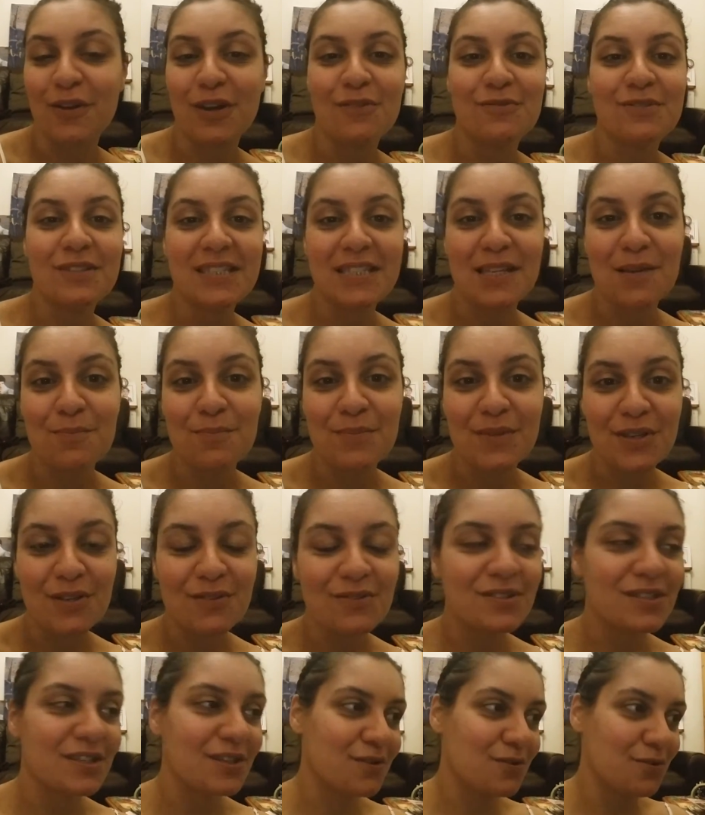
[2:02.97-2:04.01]
Go and see a
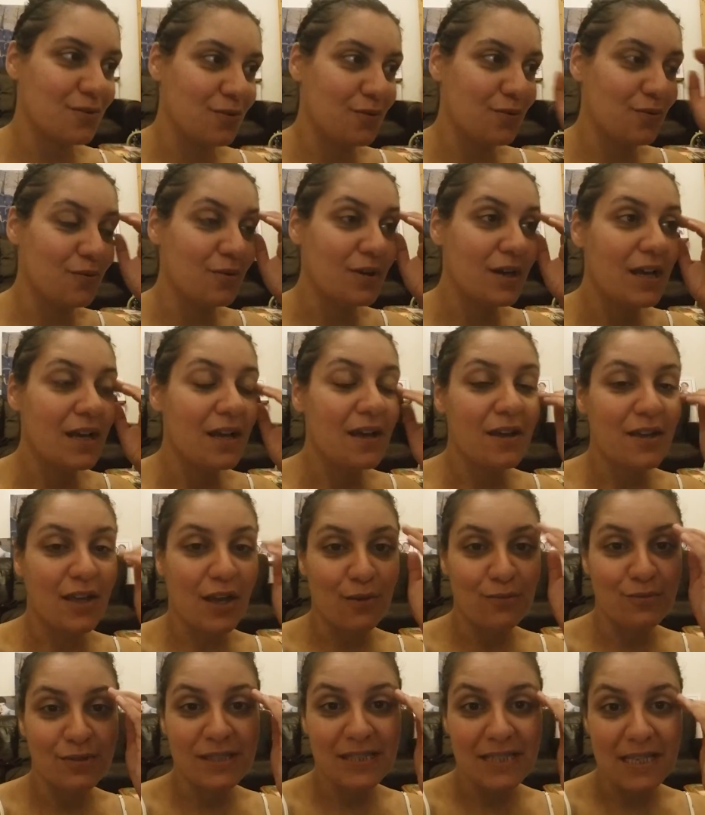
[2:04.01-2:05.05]
musical. Go
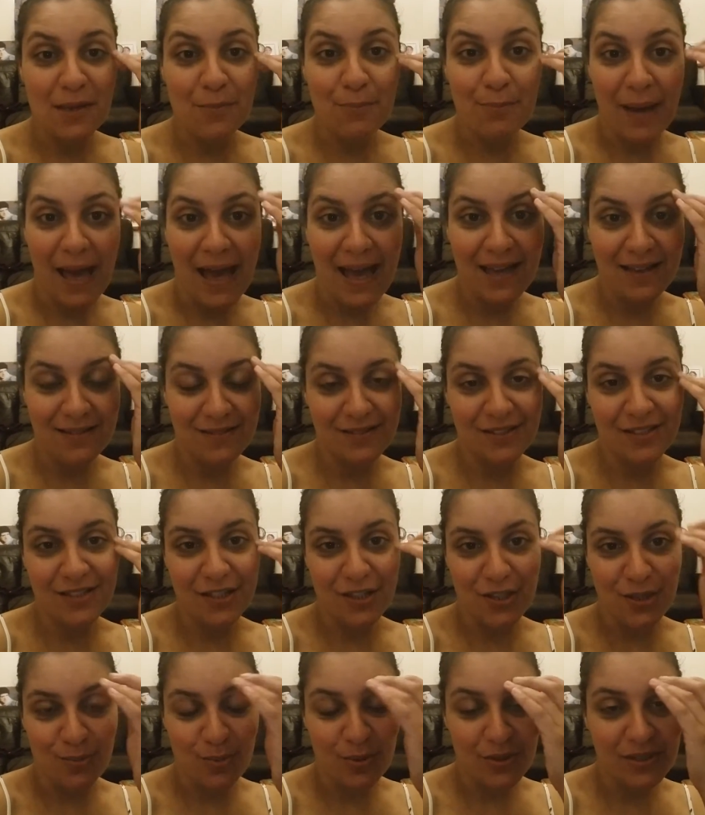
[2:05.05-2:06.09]
and see a band
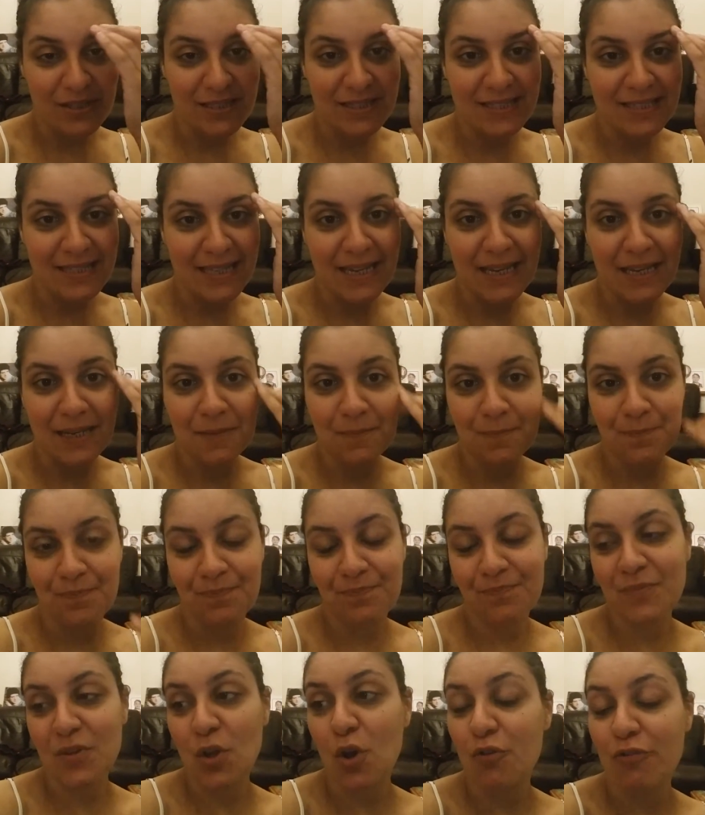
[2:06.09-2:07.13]
that you want to see.
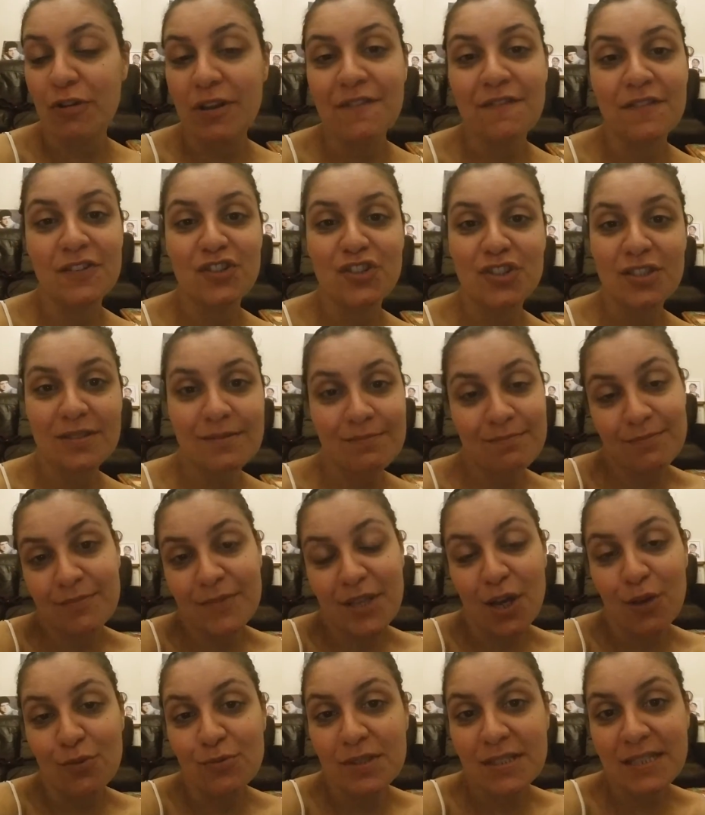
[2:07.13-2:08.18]
Or even just
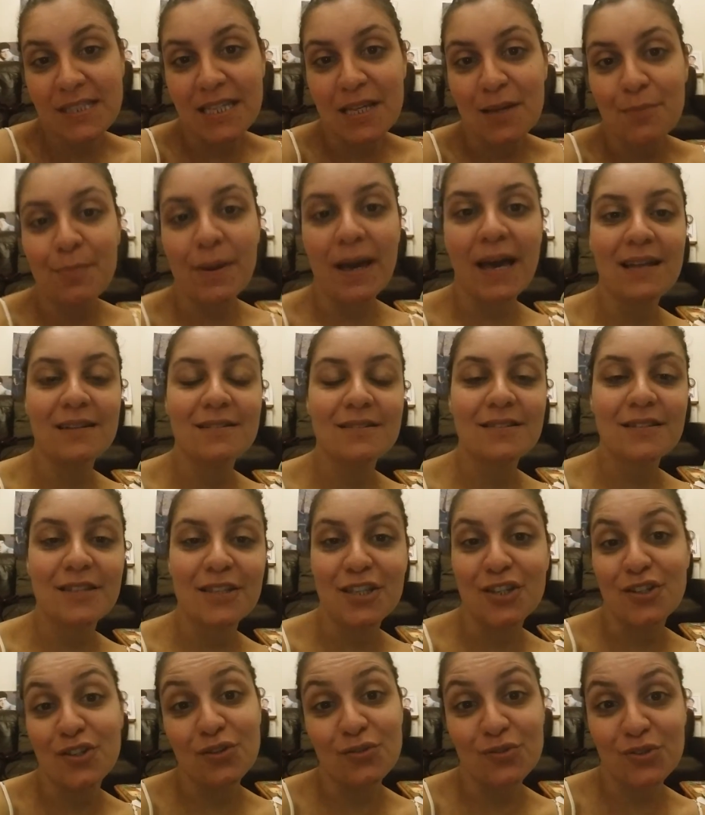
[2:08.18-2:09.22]
go and see a band that
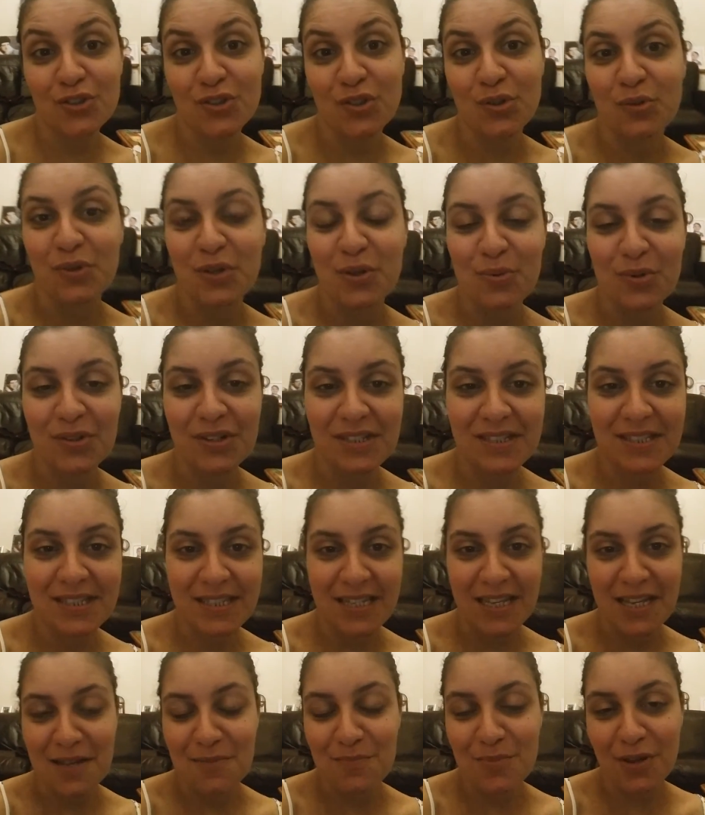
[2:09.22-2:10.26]
you're not sure you want to
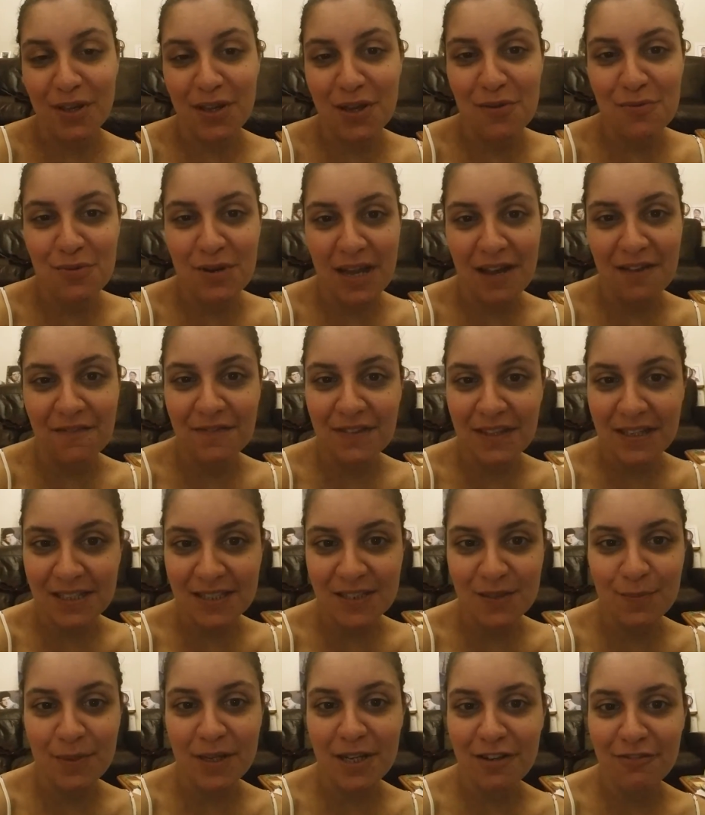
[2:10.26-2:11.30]
see, but go and have the
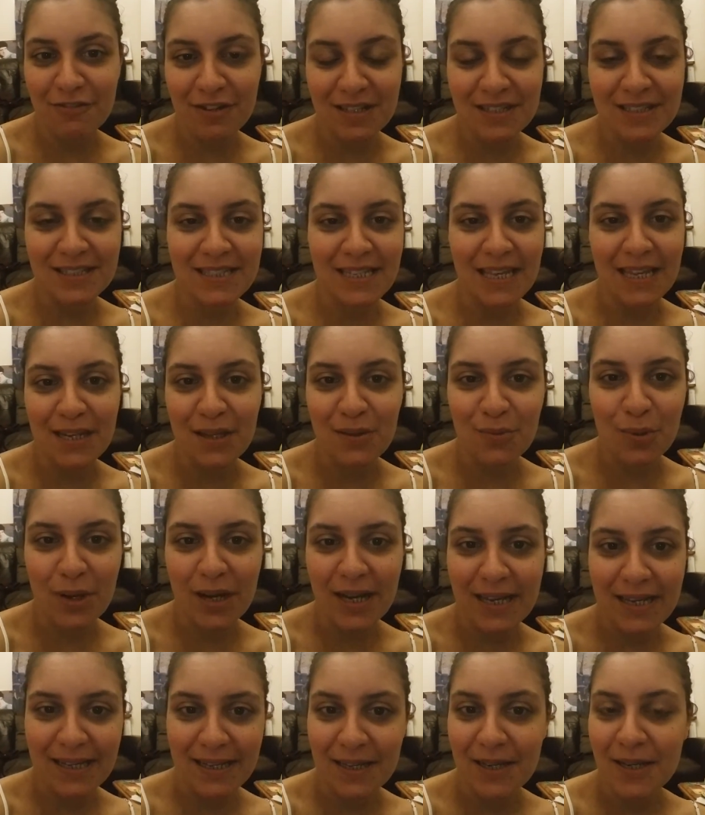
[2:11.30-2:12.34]
experience
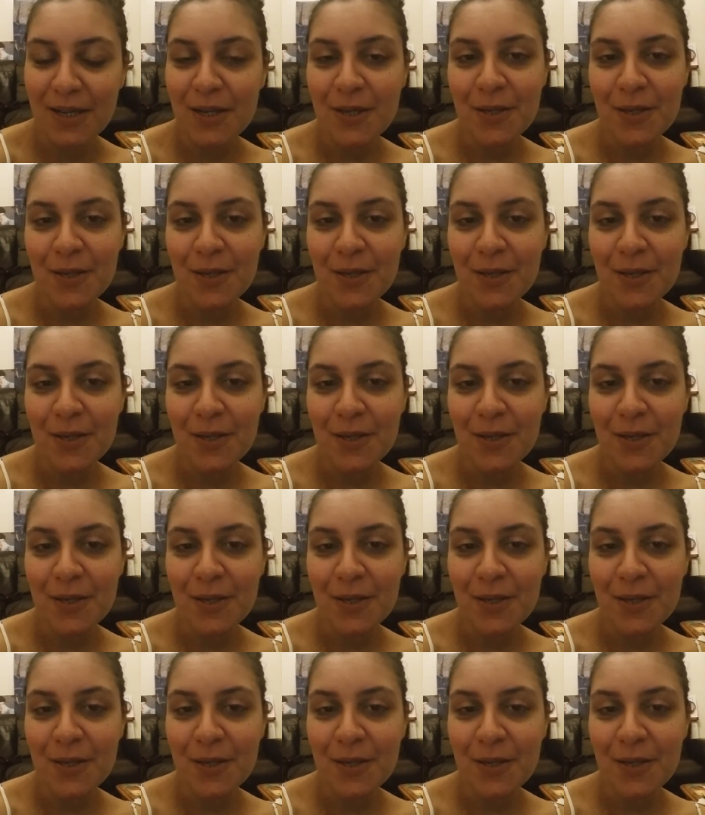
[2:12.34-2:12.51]
anyway.